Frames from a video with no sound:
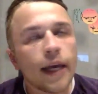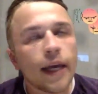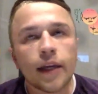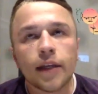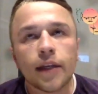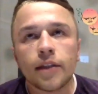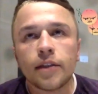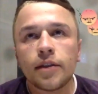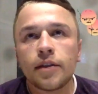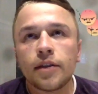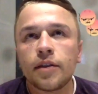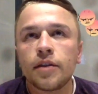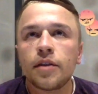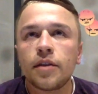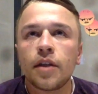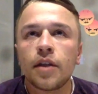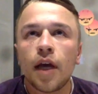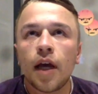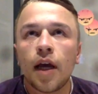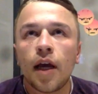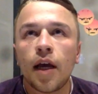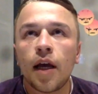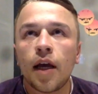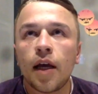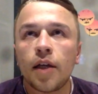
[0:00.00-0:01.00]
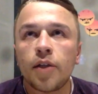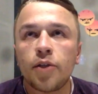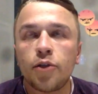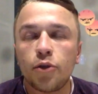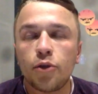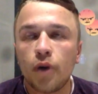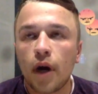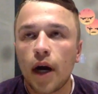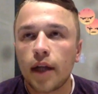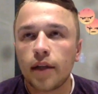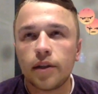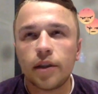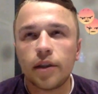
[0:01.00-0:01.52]
in uh, two
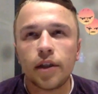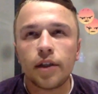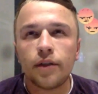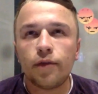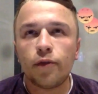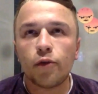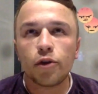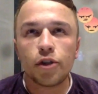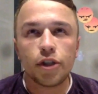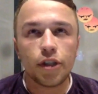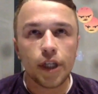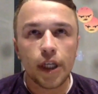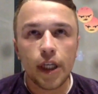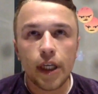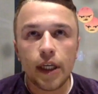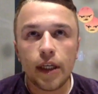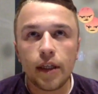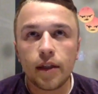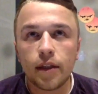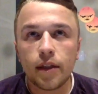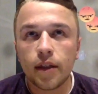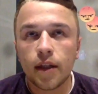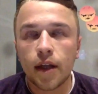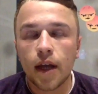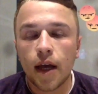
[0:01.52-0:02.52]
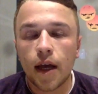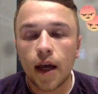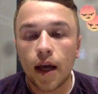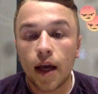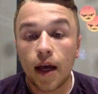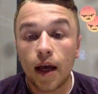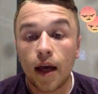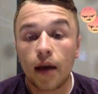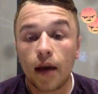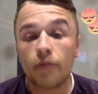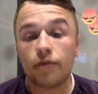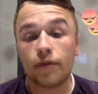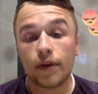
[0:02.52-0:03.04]
hundred fourteen,
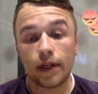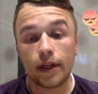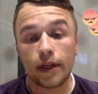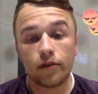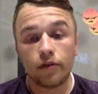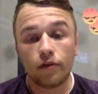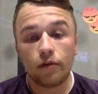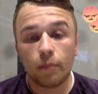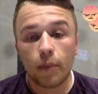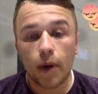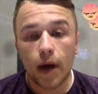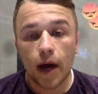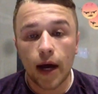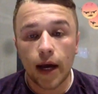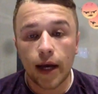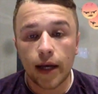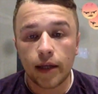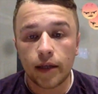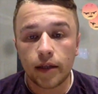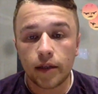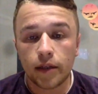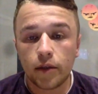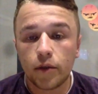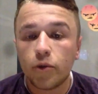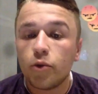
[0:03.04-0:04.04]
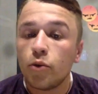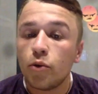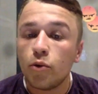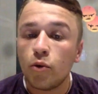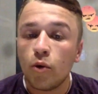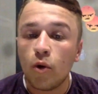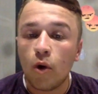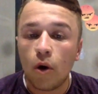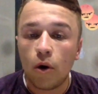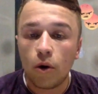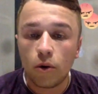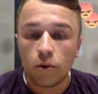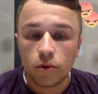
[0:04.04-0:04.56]
uh, a friend of mine
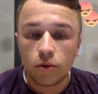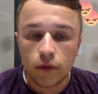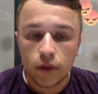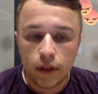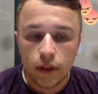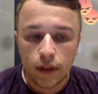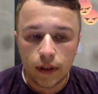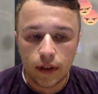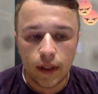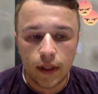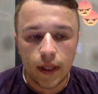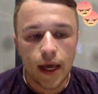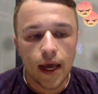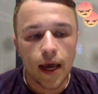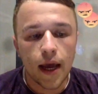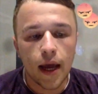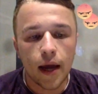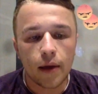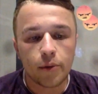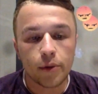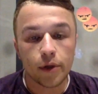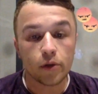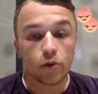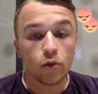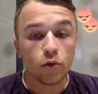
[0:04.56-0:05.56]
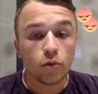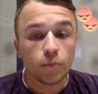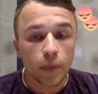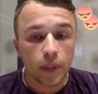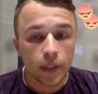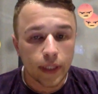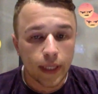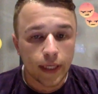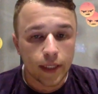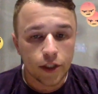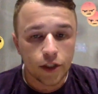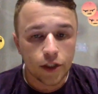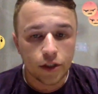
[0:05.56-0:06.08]
who owned the recruitment
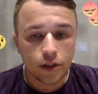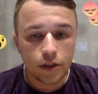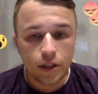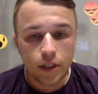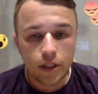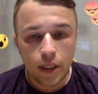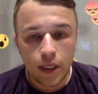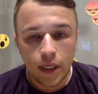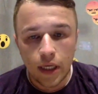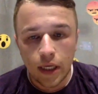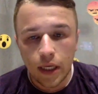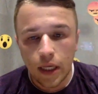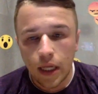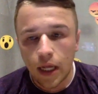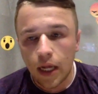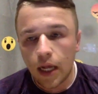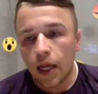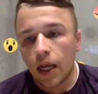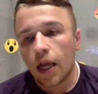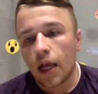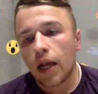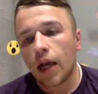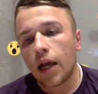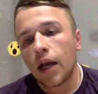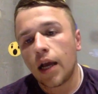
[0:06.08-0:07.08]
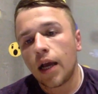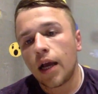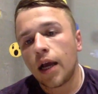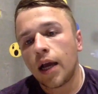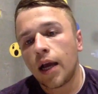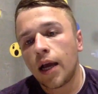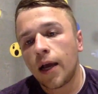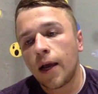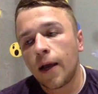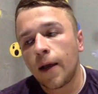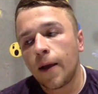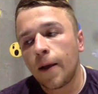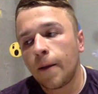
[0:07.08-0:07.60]
agency mm-hmm.
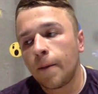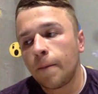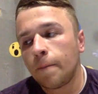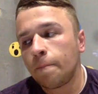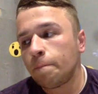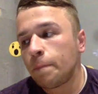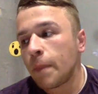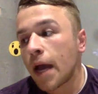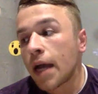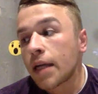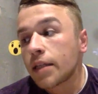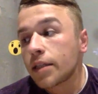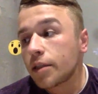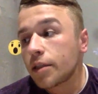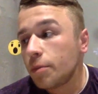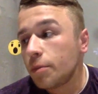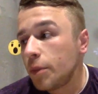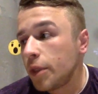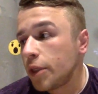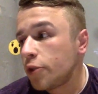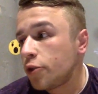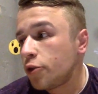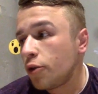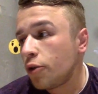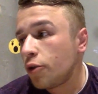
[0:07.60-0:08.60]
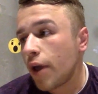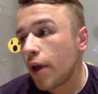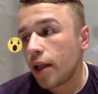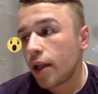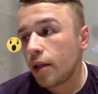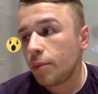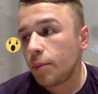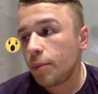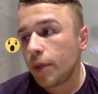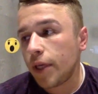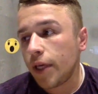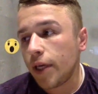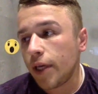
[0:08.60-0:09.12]
um, asked me to
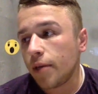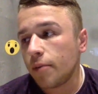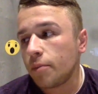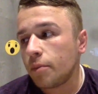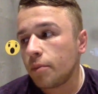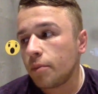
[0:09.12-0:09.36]
help him